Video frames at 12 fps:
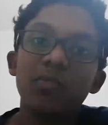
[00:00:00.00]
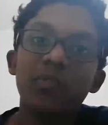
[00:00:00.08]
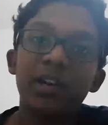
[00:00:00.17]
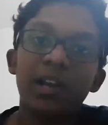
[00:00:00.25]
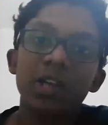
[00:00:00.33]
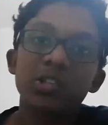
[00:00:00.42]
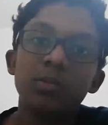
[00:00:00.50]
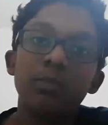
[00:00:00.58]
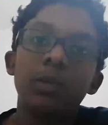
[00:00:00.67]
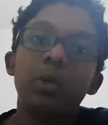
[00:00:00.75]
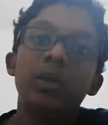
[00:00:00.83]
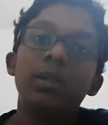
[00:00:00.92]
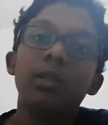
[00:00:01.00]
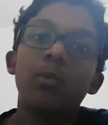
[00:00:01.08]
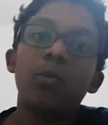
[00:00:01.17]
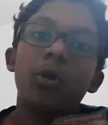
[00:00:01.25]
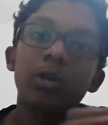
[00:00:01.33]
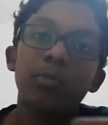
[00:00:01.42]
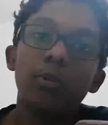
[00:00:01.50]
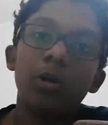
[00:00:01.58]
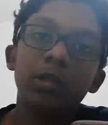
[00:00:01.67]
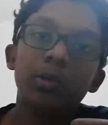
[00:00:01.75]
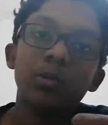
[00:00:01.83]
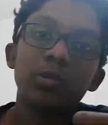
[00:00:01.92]
attraction between the water
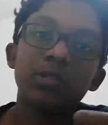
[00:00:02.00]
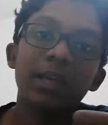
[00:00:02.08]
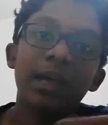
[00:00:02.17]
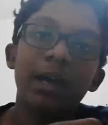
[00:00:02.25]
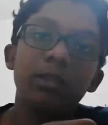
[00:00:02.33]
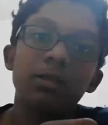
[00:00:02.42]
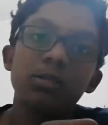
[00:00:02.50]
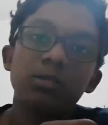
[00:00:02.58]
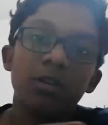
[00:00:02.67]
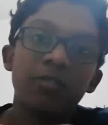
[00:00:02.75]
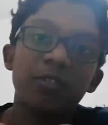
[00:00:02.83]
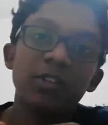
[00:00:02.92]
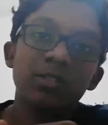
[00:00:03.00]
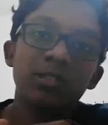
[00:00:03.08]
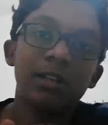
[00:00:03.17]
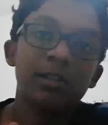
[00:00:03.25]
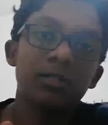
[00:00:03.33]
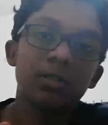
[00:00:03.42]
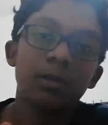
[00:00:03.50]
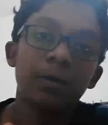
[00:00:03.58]
molecules and the surface cells,